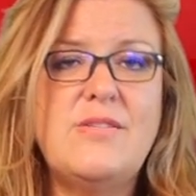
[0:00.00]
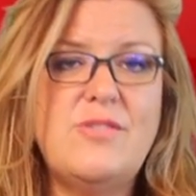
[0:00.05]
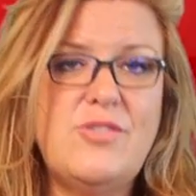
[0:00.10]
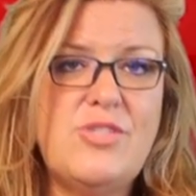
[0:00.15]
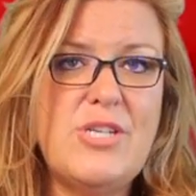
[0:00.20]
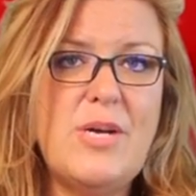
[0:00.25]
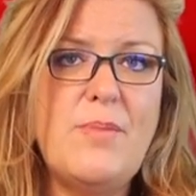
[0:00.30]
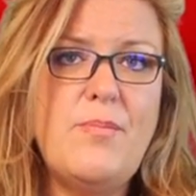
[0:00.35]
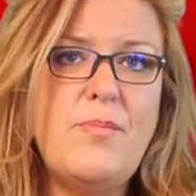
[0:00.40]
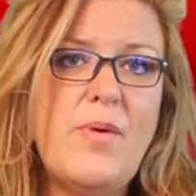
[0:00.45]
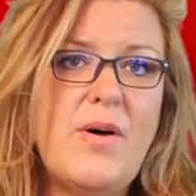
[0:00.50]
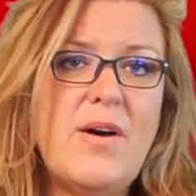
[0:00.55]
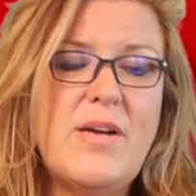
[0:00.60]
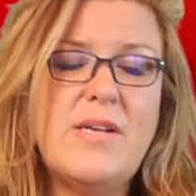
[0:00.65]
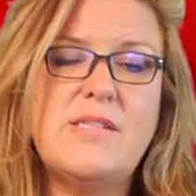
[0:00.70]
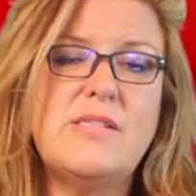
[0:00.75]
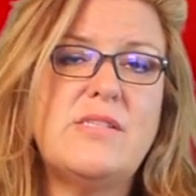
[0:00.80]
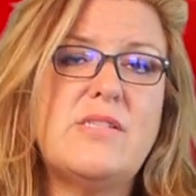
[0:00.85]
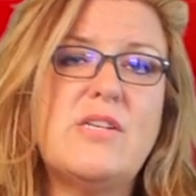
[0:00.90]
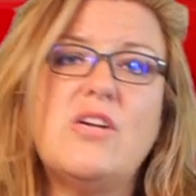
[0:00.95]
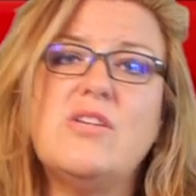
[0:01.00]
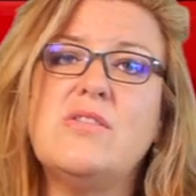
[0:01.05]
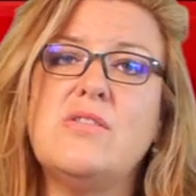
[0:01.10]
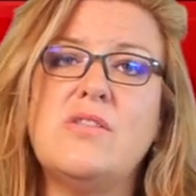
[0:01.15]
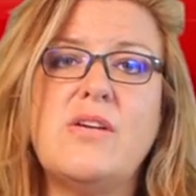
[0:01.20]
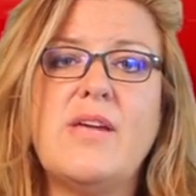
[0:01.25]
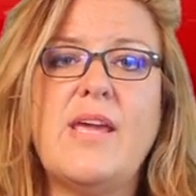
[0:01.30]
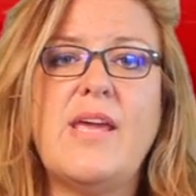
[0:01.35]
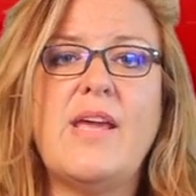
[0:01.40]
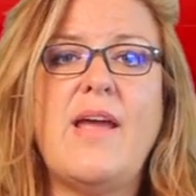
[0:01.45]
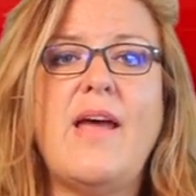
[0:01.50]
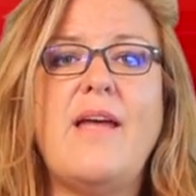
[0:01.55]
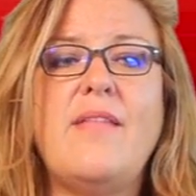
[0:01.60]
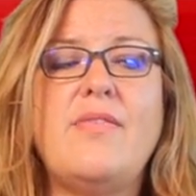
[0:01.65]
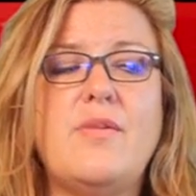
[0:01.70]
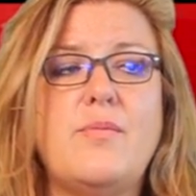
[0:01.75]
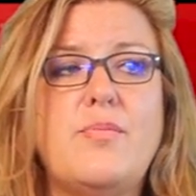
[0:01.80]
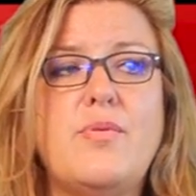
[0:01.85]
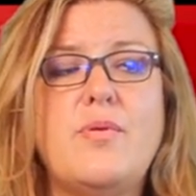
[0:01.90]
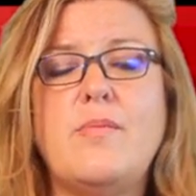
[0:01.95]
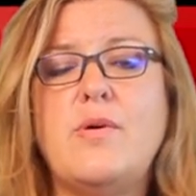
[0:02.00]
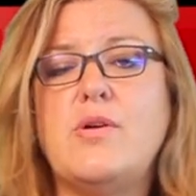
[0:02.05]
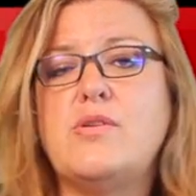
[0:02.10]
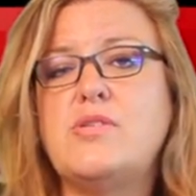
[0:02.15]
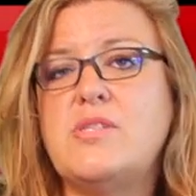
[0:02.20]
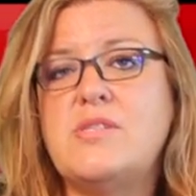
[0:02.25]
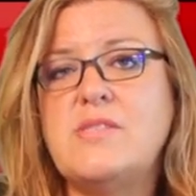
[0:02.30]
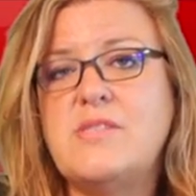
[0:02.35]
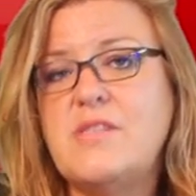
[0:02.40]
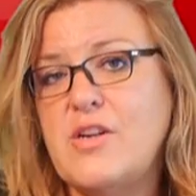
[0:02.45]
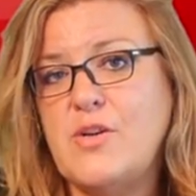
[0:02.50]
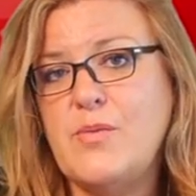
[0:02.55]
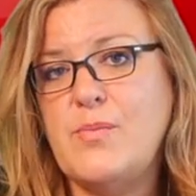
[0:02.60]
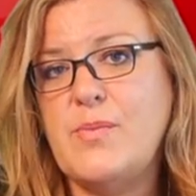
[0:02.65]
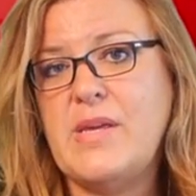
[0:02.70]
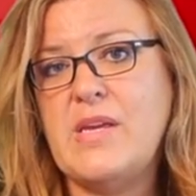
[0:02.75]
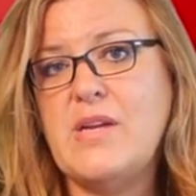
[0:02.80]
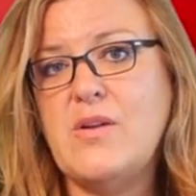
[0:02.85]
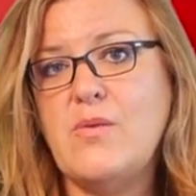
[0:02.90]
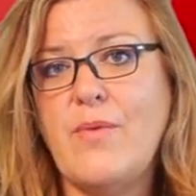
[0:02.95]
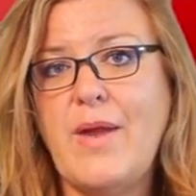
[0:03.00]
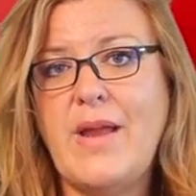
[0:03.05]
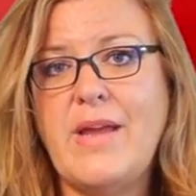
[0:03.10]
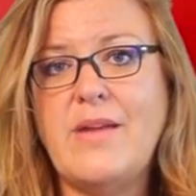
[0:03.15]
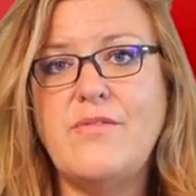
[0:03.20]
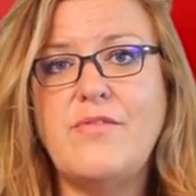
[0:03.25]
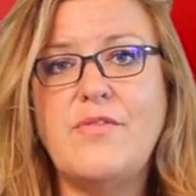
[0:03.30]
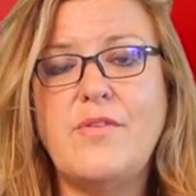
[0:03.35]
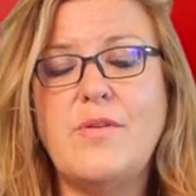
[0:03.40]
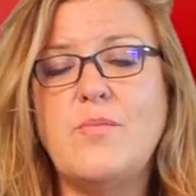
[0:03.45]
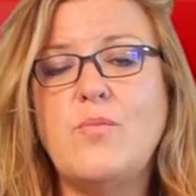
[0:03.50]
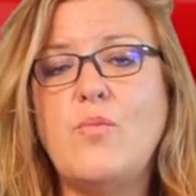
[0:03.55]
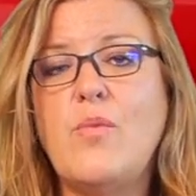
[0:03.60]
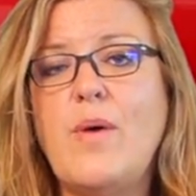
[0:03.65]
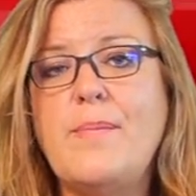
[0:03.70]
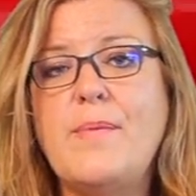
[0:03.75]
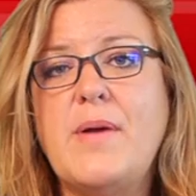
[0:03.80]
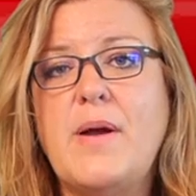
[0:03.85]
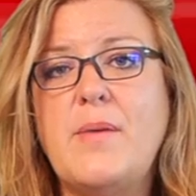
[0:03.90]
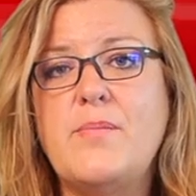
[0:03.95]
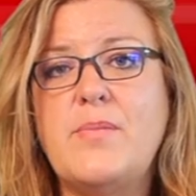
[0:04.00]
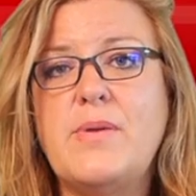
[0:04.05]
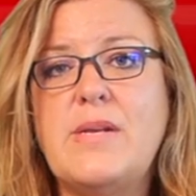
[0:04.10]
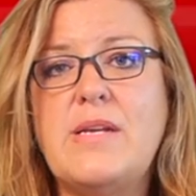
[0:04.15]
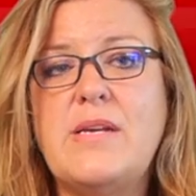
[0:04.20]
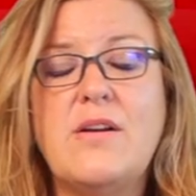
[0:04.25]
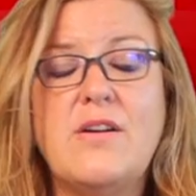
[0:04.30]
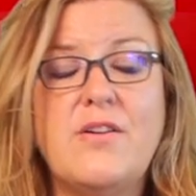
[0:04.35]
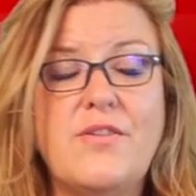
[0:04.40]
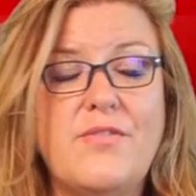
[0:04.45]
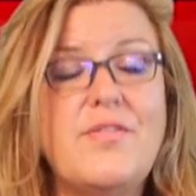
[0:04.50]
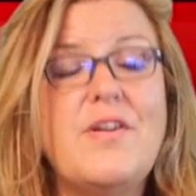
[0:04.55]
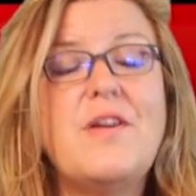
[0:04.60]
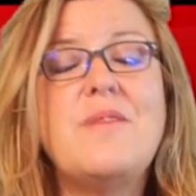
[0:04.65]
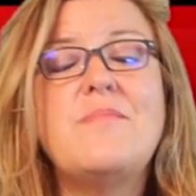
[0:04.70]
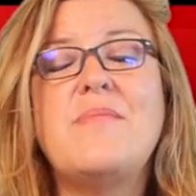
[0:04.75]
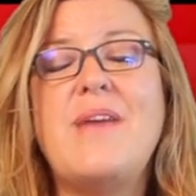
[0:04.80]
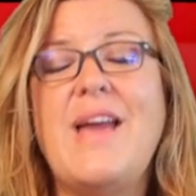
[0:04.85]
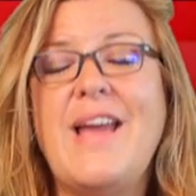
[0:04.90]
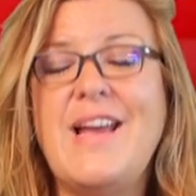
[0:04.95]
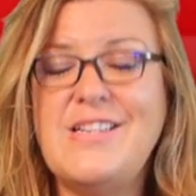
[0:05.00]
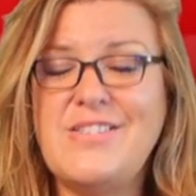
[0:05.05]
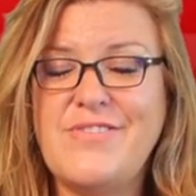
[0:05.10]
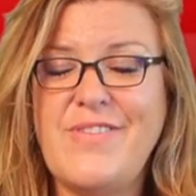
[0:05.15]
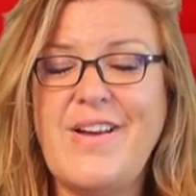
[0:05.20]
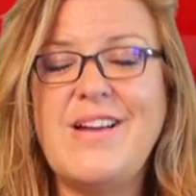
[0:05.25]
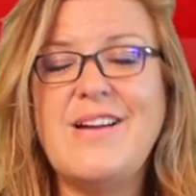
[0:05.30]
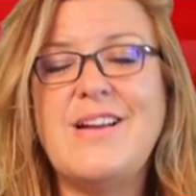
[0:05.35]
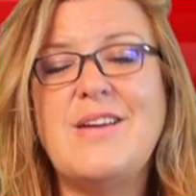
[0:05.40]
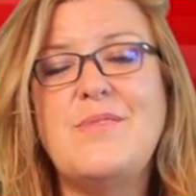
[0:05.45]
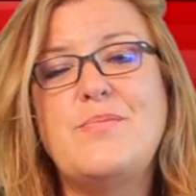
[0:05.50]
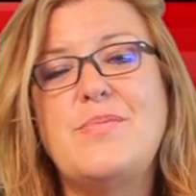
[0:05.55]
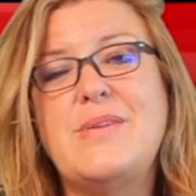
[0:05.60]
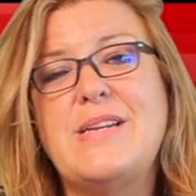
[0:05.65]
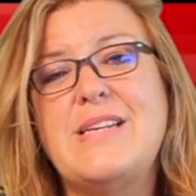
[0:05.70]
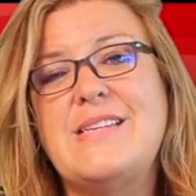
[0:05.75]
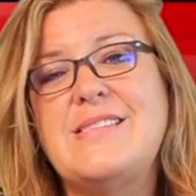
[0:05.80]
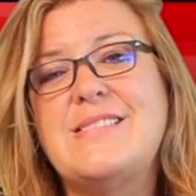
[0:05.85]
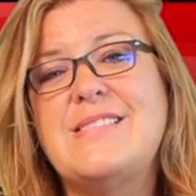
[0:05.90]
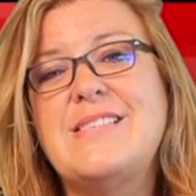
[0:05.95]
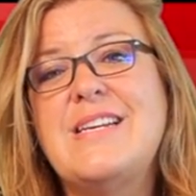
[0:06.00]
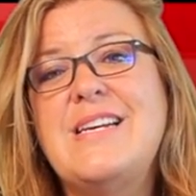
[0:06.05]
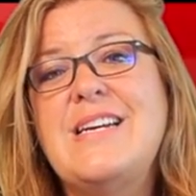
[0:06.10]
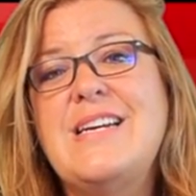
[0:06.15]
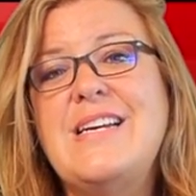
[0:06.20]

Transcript: jump on and start looking at the promotions that are being ran from web company or from HVAC companies